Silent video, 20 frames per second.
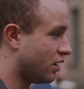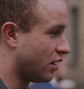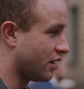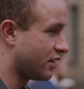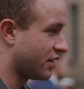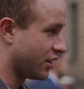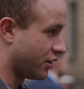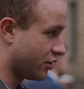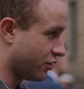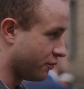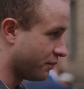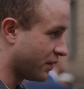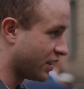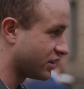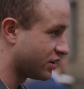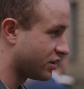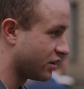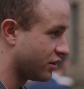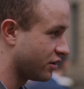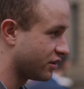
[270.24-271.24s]
I think you
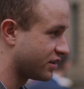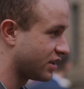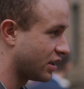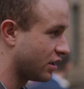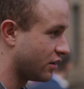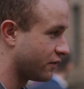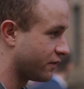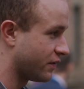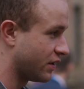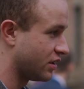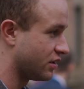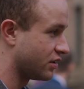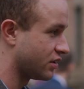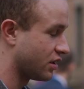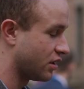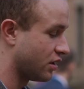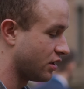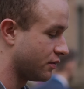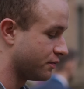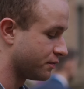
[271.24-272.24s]
mentioned yourself, and
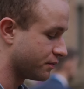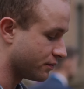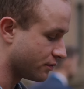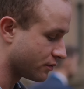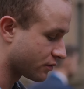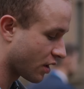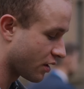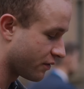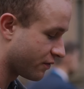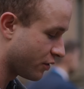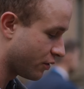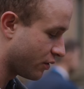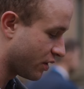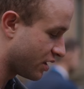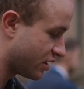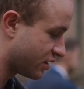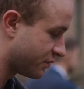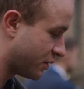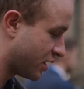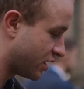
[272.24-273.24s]
a few
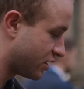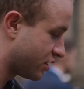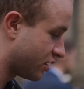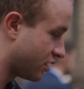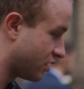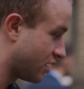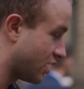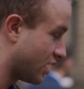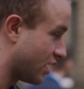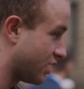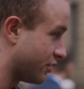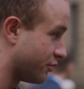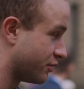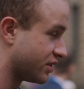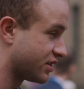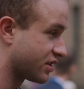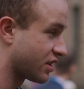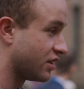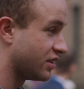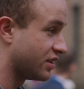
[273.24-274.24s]
others mentioned, that it
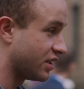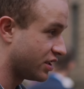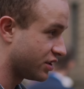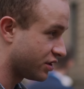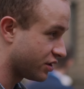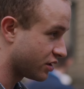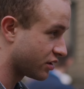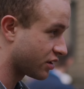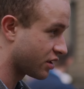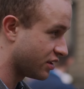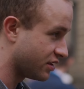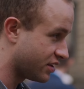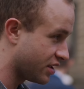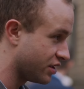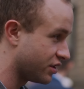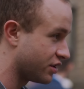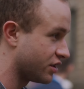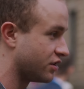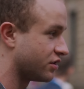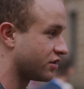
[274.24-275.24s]
was
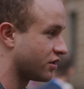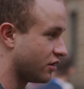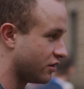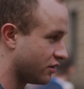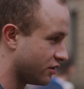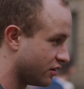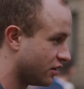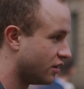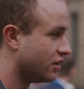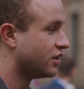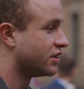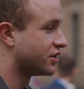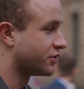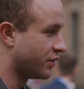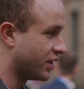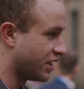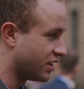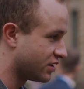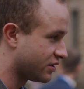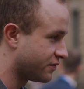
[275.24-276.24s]
contingent on
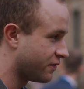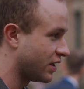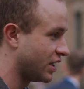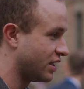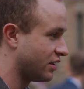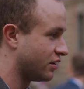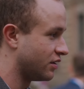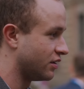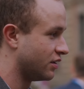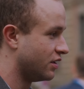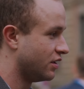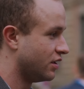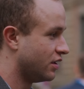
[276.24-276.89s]
Sweden's final